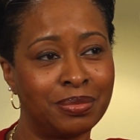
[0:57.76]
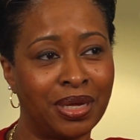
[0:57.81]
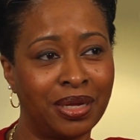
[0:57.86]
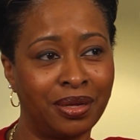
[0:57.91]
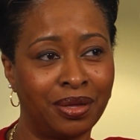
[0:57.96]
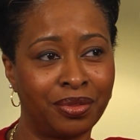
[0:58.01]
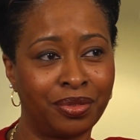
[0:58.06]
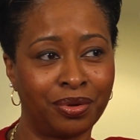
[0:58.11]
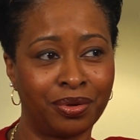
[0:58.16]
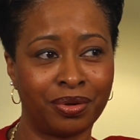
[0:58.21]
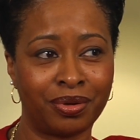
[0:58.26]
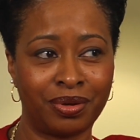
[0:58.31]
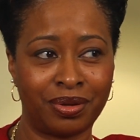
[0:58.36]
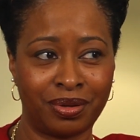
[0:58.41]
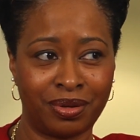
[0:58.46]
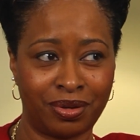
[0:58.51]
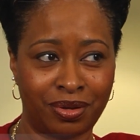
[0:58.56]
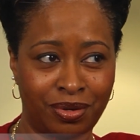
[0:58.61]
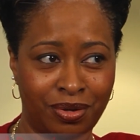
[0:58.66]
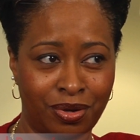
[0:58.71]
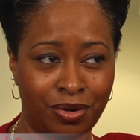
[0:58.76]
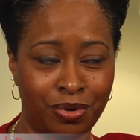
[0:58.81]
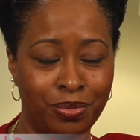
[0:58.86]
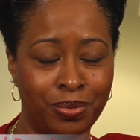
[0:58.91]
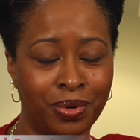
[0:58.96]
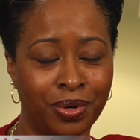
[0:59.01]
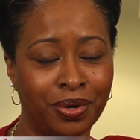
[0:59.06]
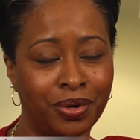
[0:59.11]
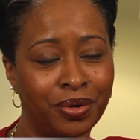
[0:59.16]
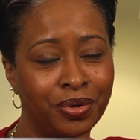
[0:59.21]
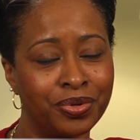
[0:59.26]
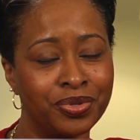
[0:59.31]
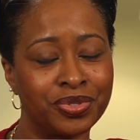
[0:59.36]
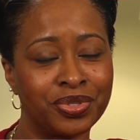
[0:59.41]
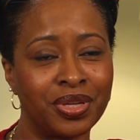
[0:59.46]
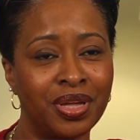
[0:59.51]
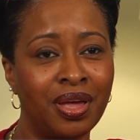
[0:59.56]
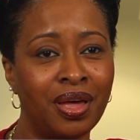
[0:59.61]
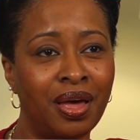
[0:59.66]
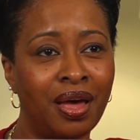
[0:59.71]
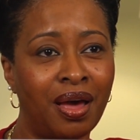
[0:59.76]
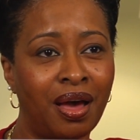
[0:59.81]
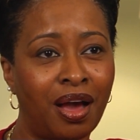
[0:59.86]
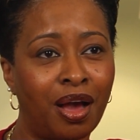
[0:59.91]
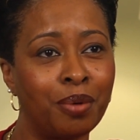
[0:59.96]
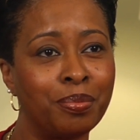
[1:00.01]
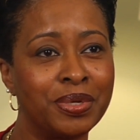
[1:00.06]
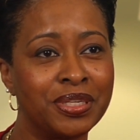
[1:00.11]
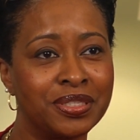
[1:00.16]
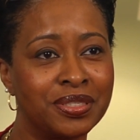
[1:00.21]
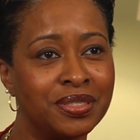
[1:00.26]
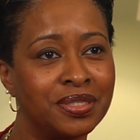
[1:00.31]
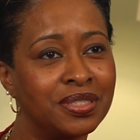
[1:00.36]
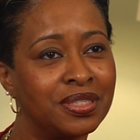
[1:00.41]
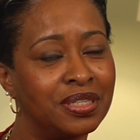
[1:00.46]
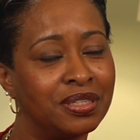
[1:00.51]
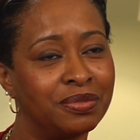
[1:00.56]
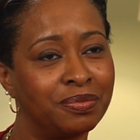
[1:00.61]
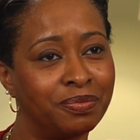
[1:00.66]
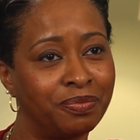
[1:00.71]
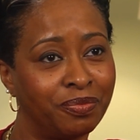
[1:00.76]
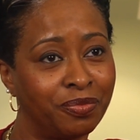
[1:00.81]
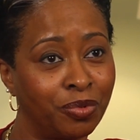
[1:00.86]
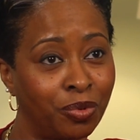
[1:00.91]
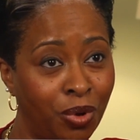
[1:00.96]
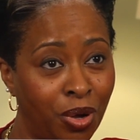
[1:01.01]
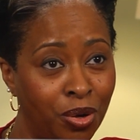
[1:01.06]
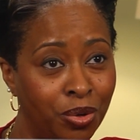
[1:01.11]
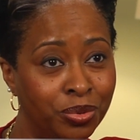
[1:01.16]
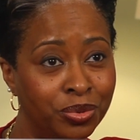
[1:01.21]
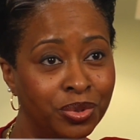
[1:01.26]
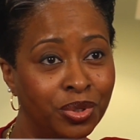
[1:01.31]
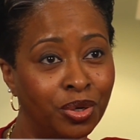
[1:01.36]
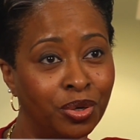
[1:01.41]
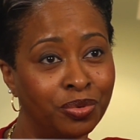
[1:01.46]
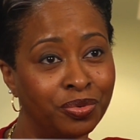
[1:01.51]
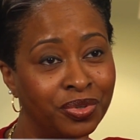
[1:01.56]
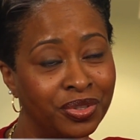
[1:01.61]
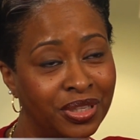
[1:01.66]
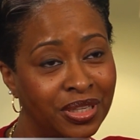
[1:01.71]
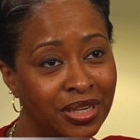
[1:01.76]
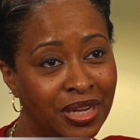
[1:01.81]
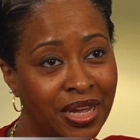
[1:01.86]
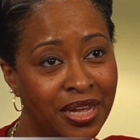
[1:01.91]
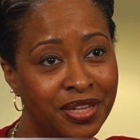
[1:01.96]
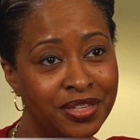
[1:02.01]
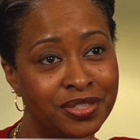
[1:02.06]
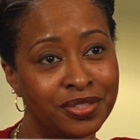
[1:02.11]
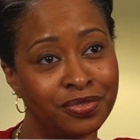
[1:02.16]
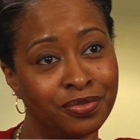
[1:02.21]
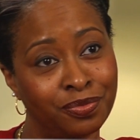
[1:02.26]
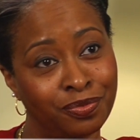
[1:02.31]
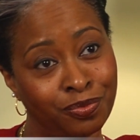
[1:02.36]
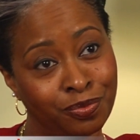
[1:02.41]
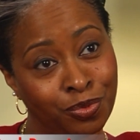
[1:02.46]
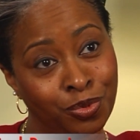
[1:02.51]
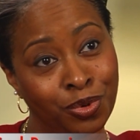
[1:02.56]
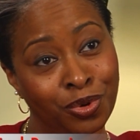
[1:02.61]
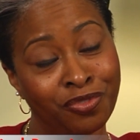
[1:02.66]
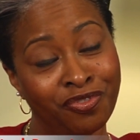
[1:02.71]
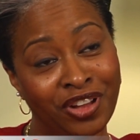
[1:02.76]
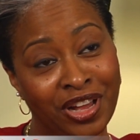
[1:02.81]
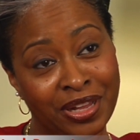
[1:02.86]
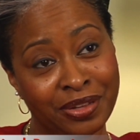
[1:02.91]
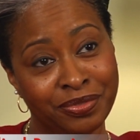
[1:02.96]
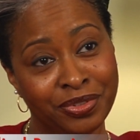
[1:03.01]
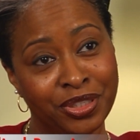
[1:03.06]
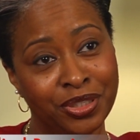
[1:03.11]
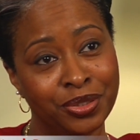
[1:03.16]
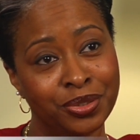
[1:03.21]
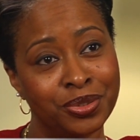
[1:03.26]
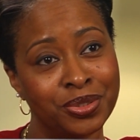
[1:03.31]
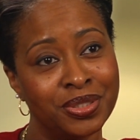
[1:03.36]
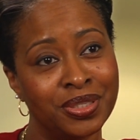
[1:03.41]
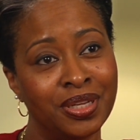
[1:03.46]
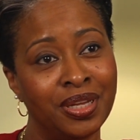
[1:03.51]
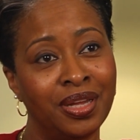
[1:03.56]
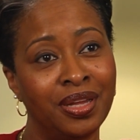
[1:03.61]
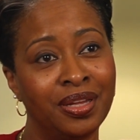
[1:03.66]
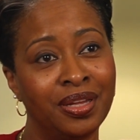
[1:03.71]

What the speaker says: my other co-workers, our business has grown over the last 4 or 5 years.